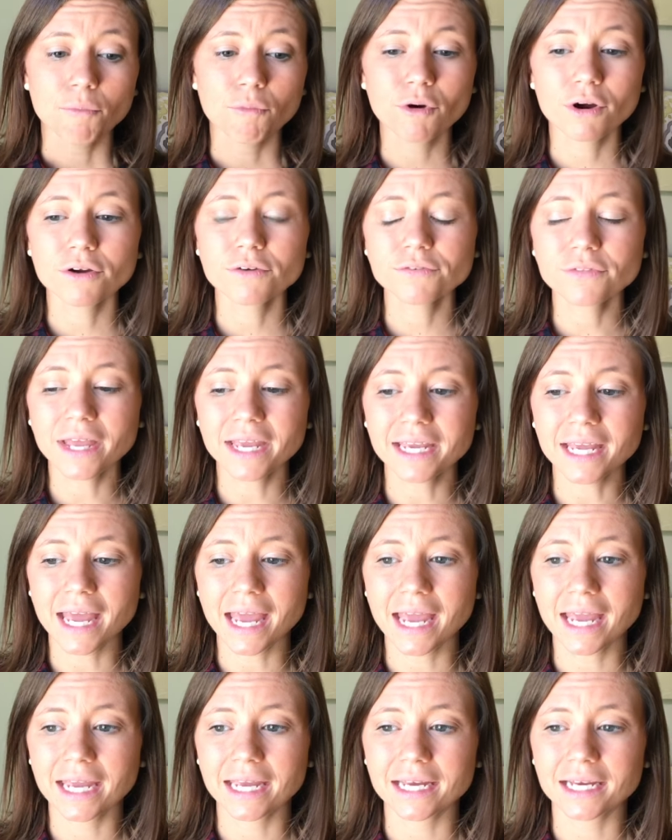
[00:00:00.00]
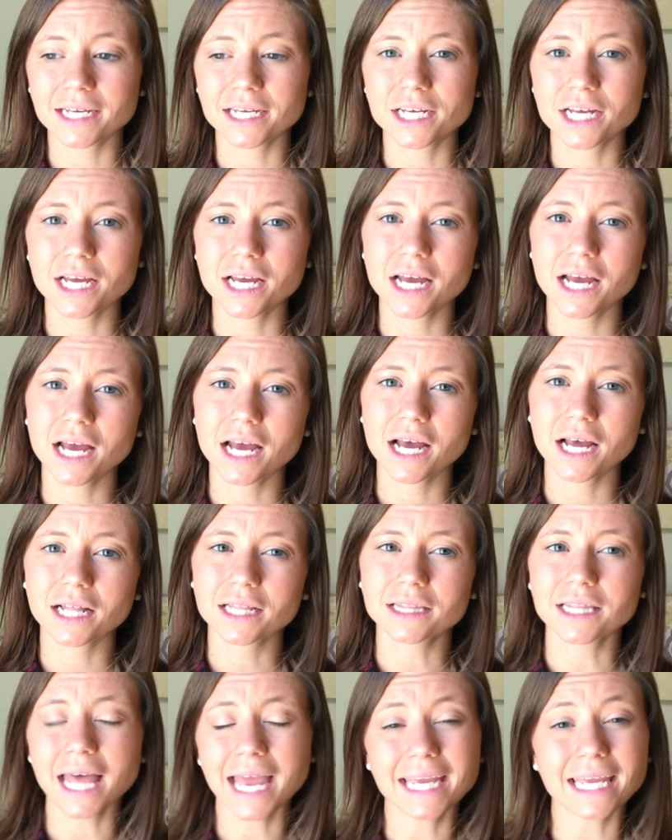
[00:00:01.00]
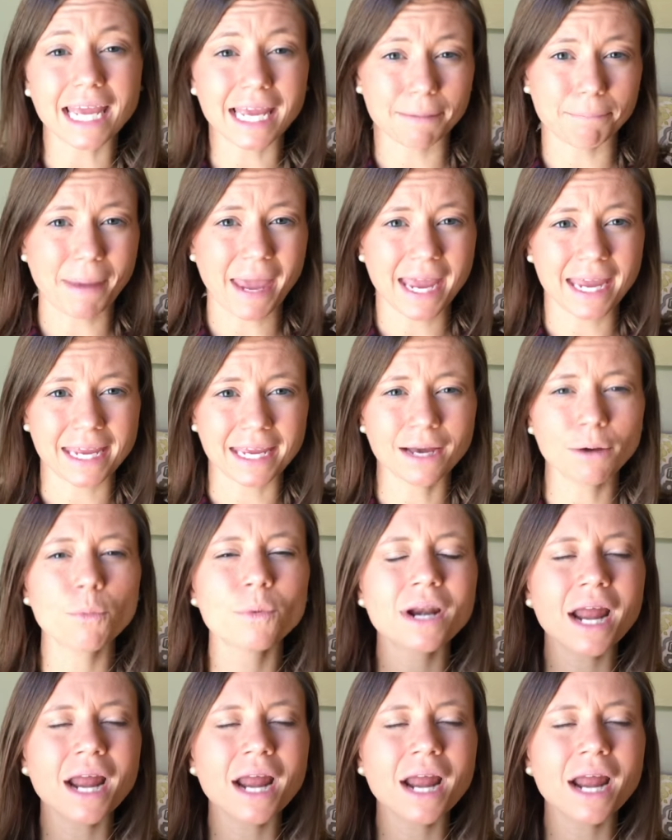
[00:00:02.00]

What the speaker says: more of like a legging pant.